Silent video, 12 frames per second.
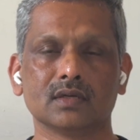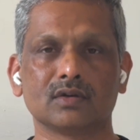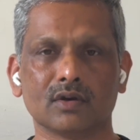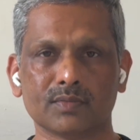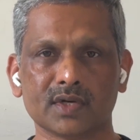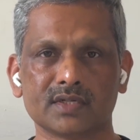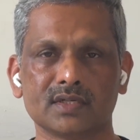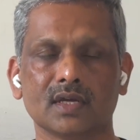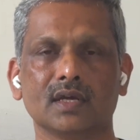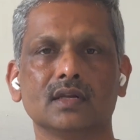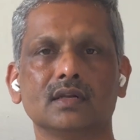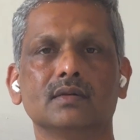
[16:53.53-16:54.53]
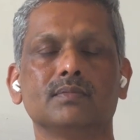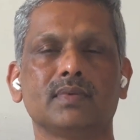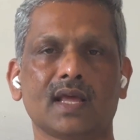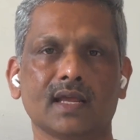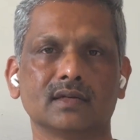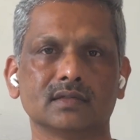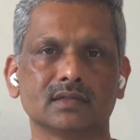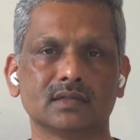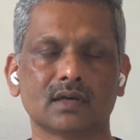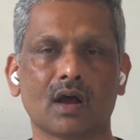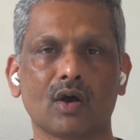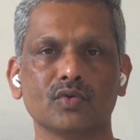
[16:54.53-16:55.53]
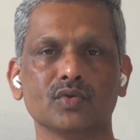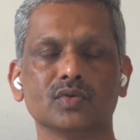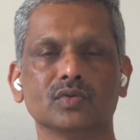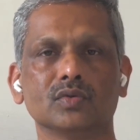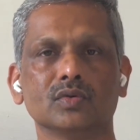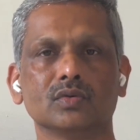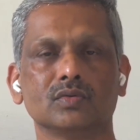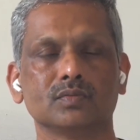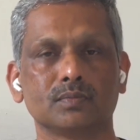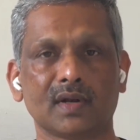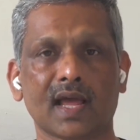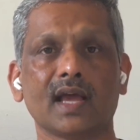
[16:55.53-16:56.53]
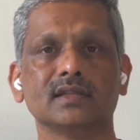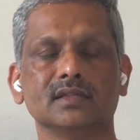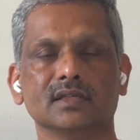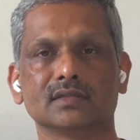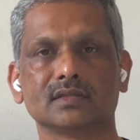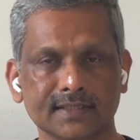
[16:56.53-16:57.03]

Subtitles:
commercial plan, how you plan this.